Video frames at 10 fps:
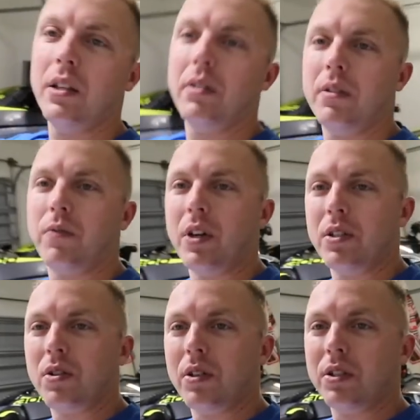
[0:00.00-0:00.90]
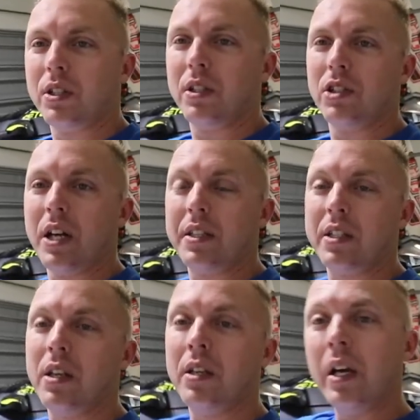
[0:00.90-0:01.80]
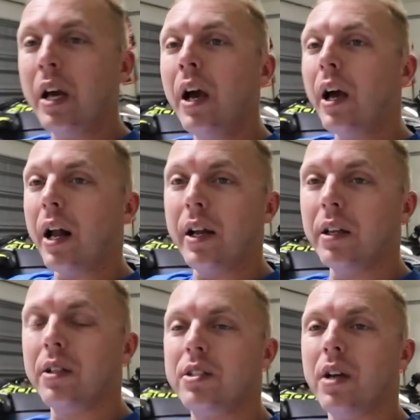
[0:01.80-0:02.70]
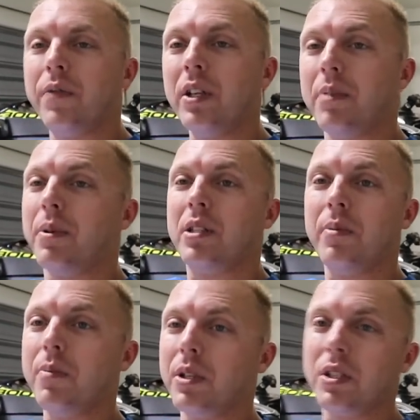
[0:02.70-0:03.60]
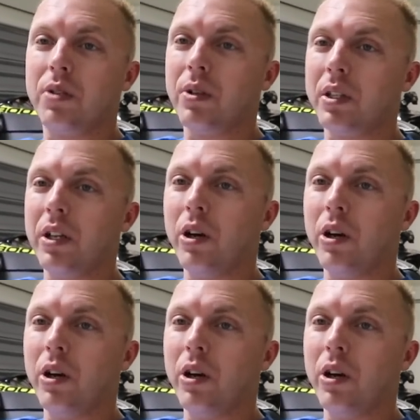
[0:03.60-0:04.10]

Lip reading: the front storage of the jet ski, and I had other stuff in there, but somebody must have quickly